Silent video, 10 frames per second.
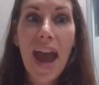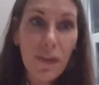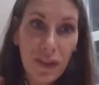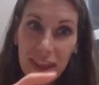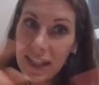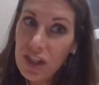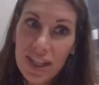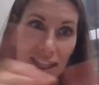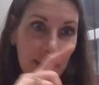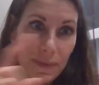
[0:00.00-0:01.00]
everything
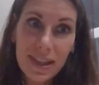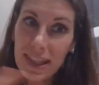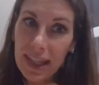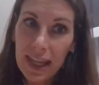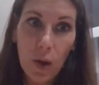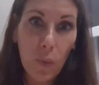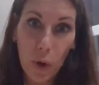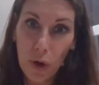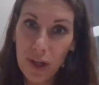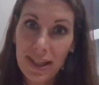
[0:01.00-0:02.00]
just seamlessly
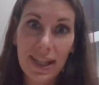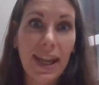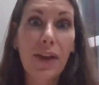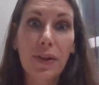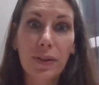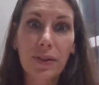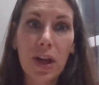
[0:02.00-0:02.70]
works together.